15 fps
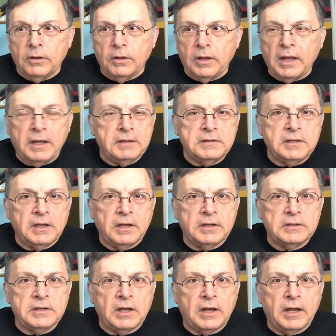Ed
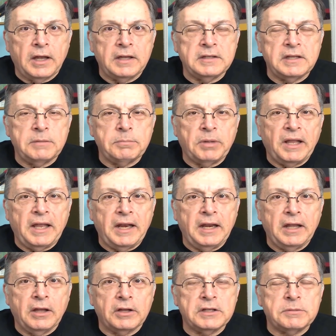says, uh, Is he
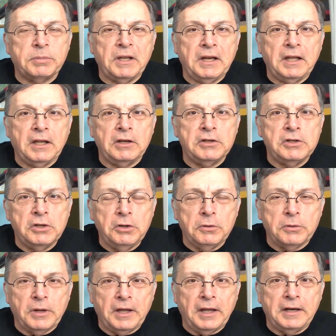planning on splitting in two?
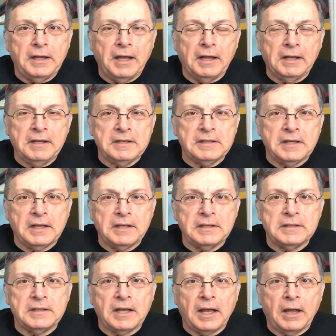And Kelly
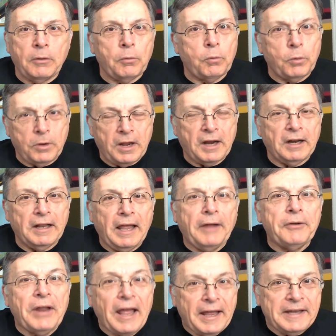says, uh, We're not allowed
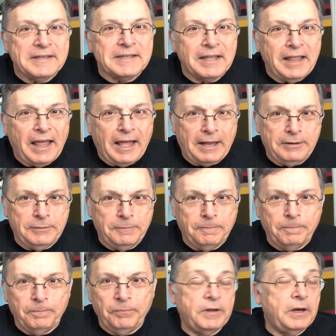to ask that.
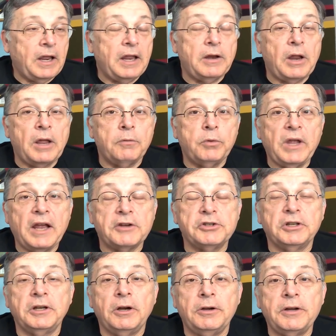And, and we
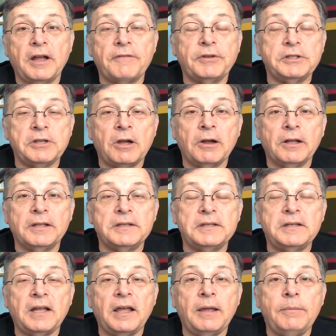actually heard Yaphit talk this
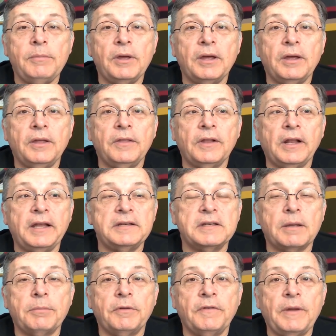time uh, in the last
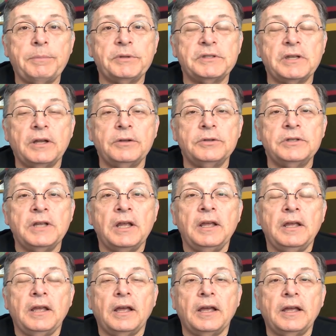couple of episodes.
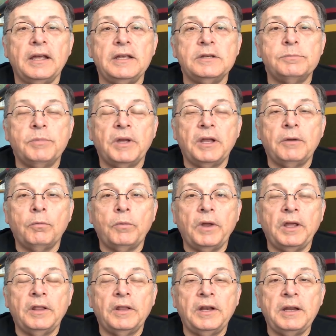Uh, he's been
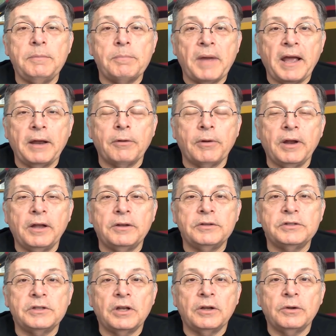in the deep background,
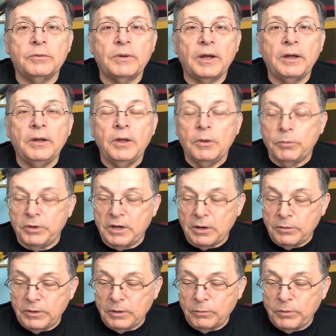so we know
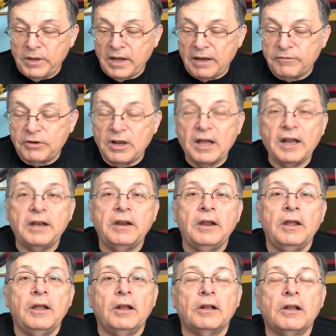that we have not
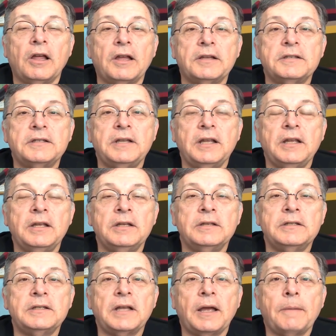lost
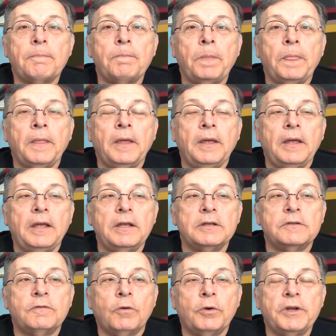his um, his
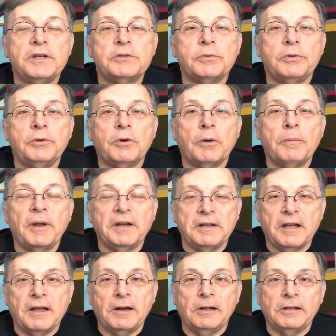voice with Norm
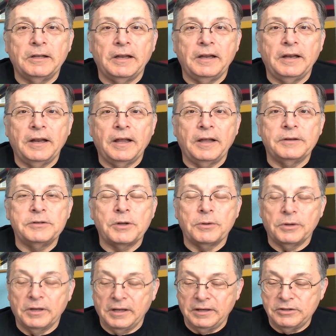Macdonald uh, uh,
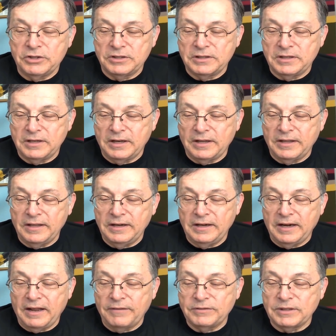totally. Just uh, they didn't
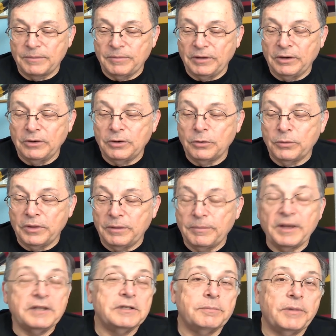have something to do with him,
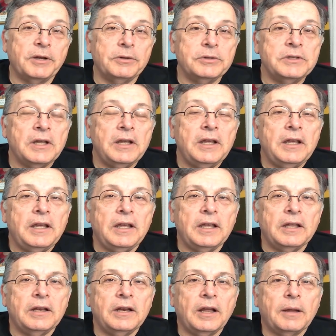I suppose,
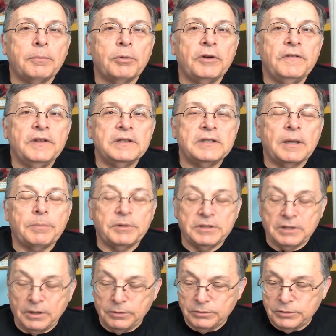in uh, previous
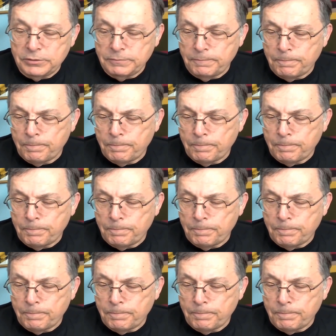episodes.